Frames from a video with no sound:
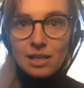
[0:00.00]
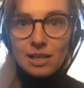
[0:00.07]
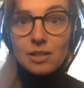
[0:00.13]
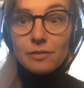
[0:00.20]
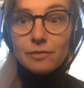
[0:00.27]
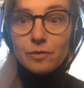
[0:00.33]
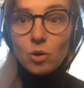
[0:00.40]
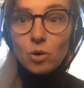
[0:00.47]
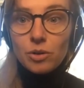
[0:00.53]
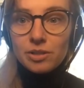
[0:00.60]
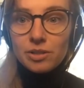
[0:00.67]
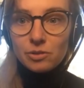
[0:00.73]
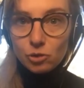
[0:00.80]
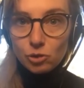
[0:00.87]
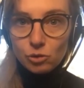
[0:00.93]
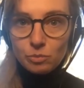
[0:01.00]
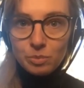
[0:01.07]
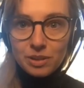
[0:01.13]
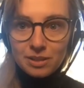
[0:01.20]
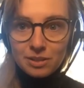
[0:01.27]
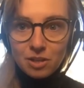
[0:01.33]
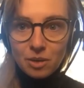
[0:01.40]
And of course, it should
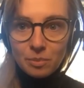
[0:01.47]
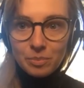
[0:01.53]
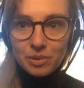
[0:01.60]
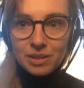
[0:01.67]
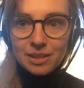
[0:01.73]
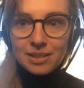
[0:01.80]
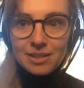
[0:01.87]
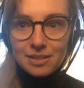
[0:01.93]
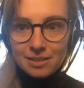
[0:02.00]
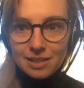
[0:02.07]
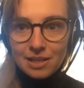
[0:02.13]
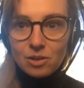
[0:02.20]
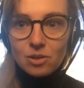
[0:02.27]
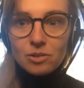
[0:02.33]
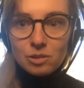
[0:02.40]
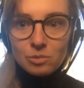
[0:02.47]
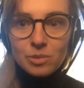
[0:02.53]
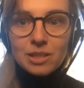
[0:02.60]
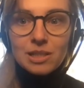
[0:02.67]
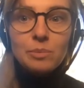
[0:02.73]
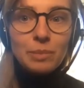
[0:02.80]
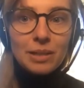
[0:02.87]
be the companies, they're
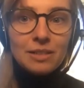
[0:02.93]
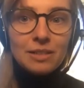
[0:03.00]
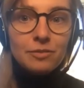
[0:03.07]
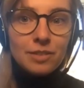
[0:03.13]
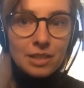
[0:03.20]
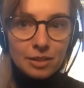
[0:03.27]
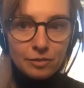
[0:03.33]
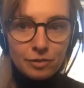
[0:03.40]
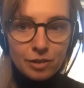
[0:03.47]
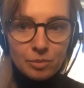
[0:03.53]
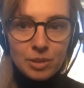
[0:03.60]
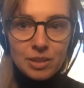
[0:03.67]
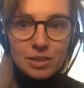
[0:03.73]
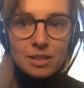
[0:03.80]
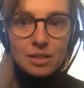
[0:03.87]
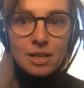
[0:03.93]
ultimately benefiting from it.